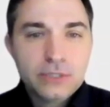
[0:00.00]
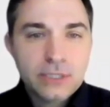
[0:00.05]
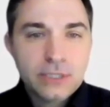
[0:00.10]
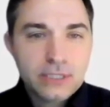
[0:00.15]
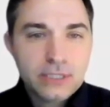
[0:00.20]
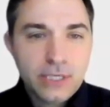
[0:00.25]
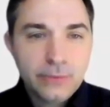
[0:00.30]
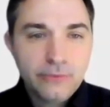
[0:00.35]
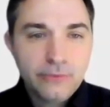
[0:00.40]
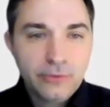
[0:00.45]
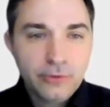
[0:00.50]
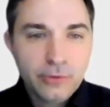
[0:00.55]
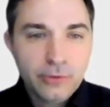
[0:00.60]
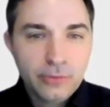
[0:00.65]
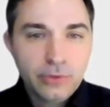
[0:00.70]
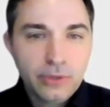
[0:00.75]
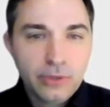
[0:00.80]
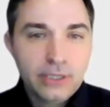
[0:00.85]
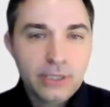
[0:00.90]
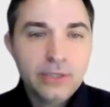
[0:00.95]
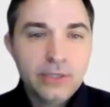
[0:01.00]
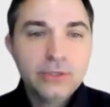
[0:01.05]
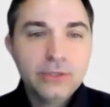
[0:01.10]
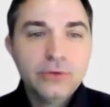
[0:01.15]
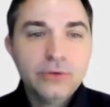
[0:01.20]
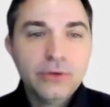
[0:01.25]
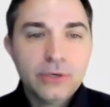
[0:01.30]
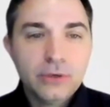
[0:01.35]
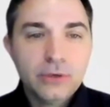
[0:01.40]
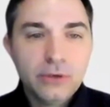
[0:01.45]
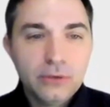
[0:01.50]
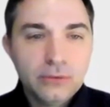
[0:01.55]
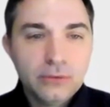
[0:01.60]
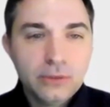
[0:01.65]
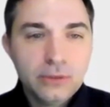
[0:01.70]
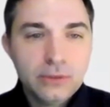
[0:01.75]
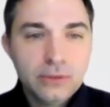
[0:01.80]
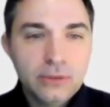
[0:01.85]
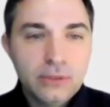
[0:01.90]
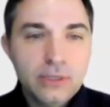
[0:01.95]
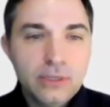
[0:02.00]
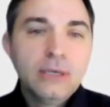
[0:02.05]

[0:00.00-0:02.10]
the same floor plan and do their own,